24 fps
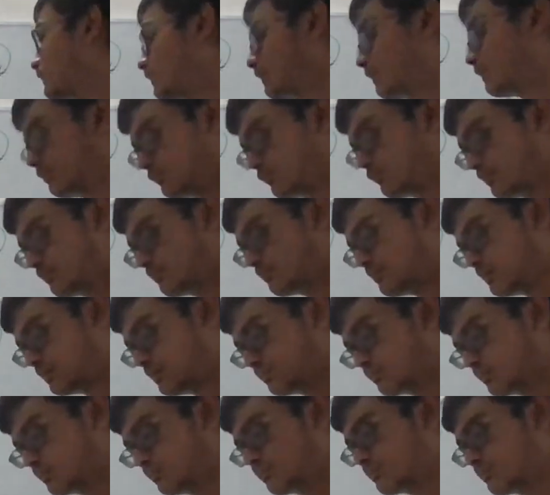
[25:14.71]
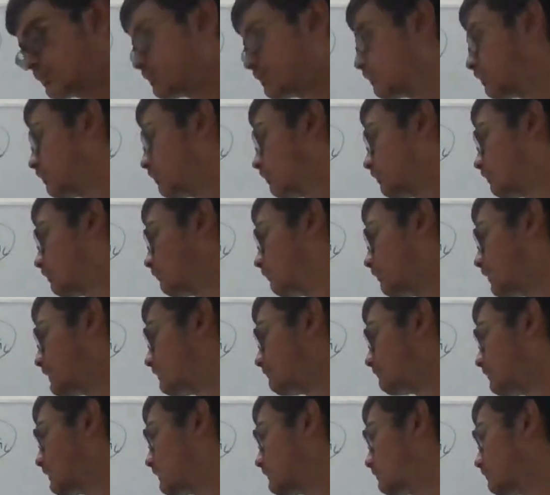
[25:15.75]
Fourth mark will be your y
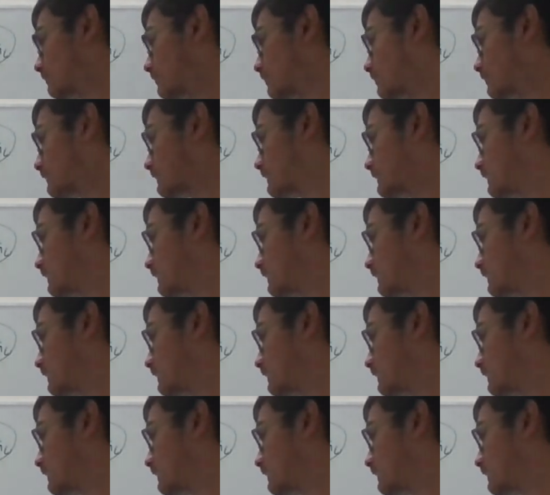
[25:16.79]
value. Either